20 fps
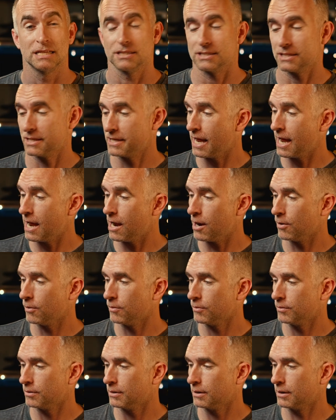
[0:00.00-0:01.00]
So
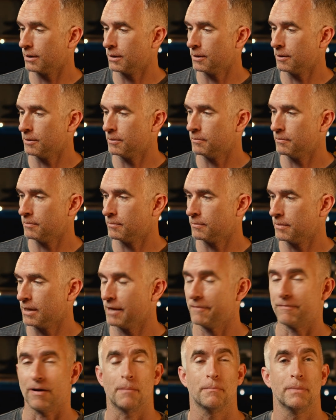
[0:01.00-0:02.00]
now
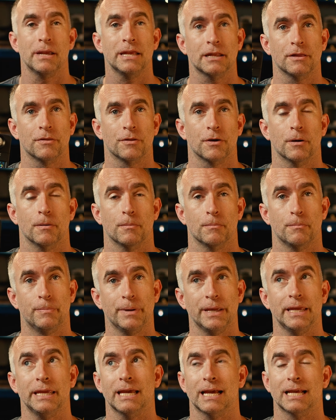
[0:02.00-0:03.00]
if I meter the
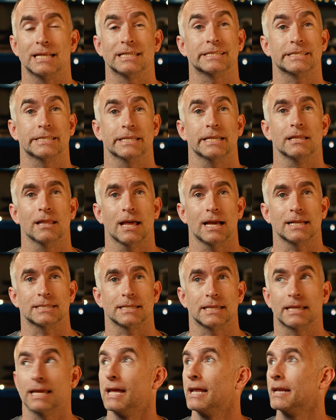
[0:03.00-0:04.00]
B and C lights
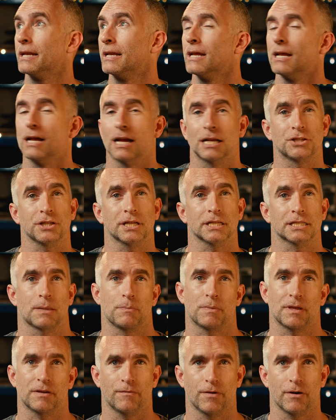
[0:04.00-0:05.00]
again, I should get
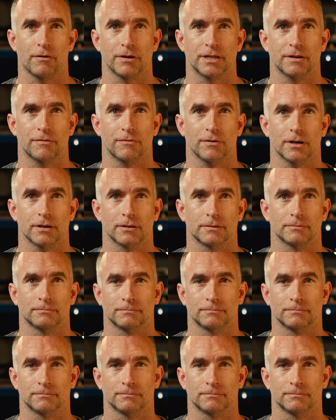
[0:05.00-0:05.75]
something very different.